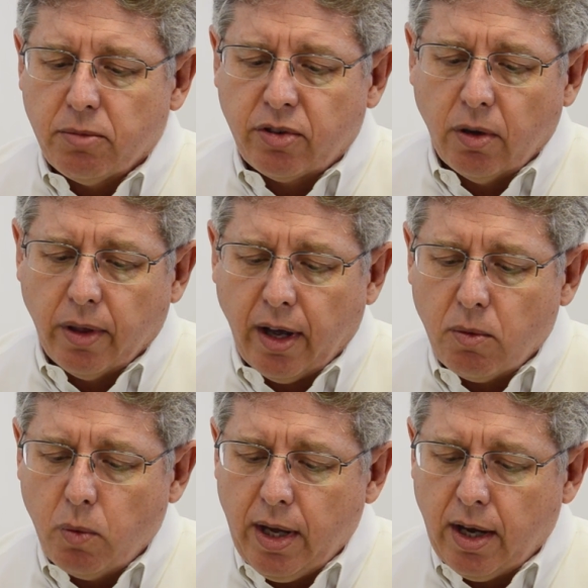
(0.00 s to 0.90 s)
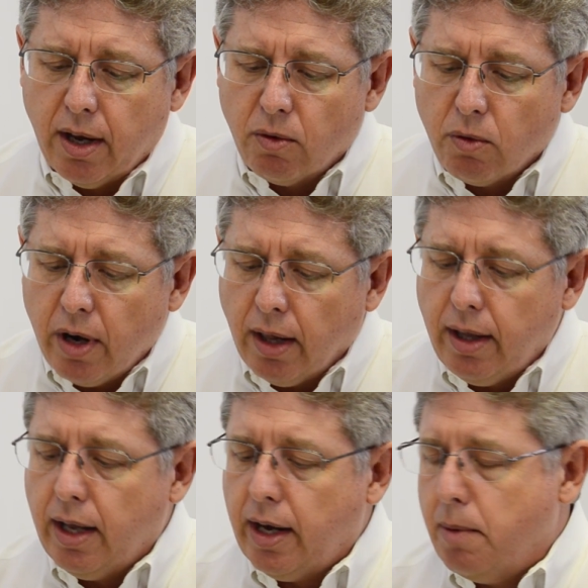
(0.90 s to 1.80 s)
so that we can
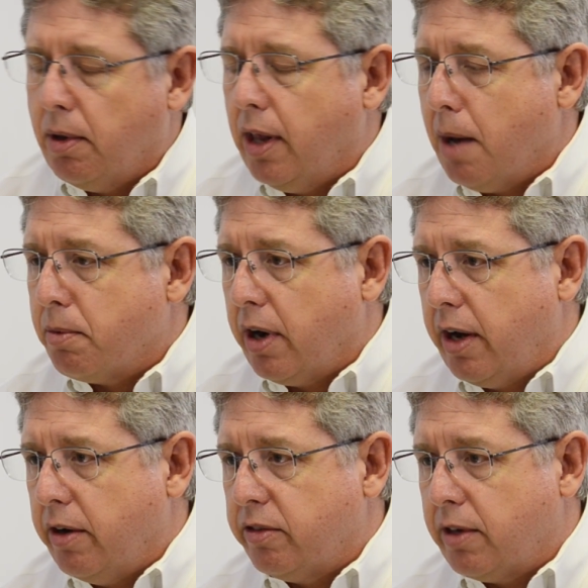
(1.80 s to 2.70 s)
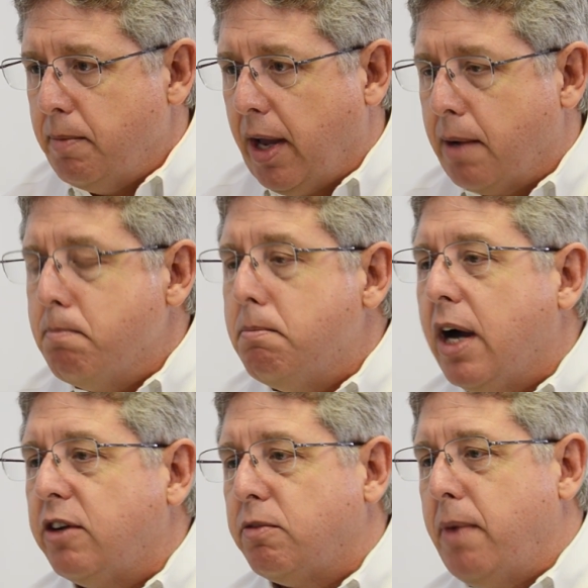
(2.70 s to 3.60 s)
really enable operators to make
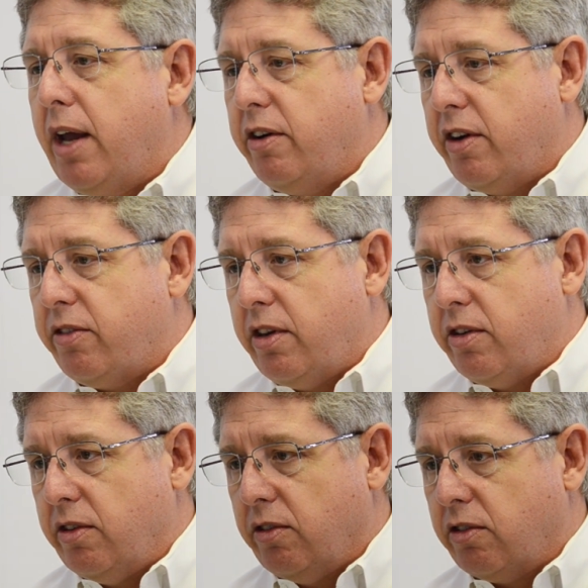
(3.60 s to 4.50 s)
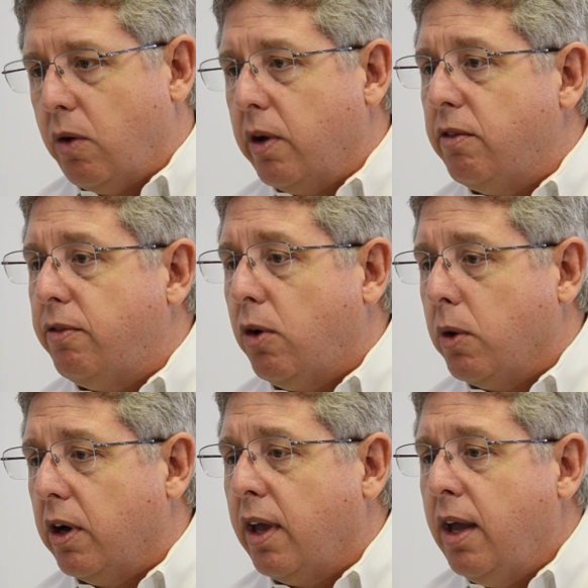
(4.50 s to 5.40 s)
much better decisions going
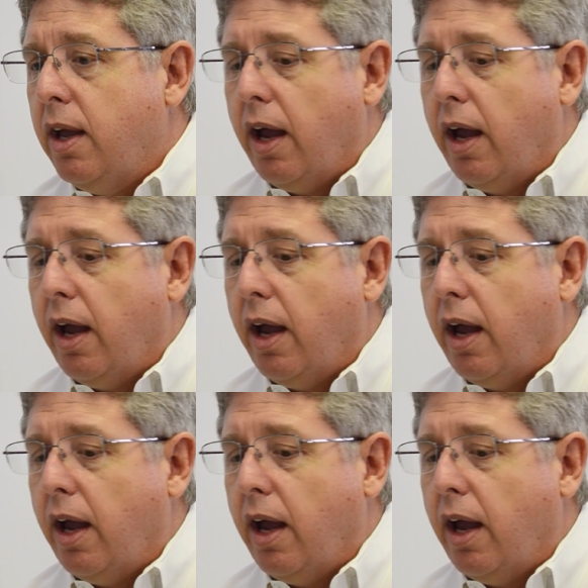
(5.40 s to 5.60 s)
forward.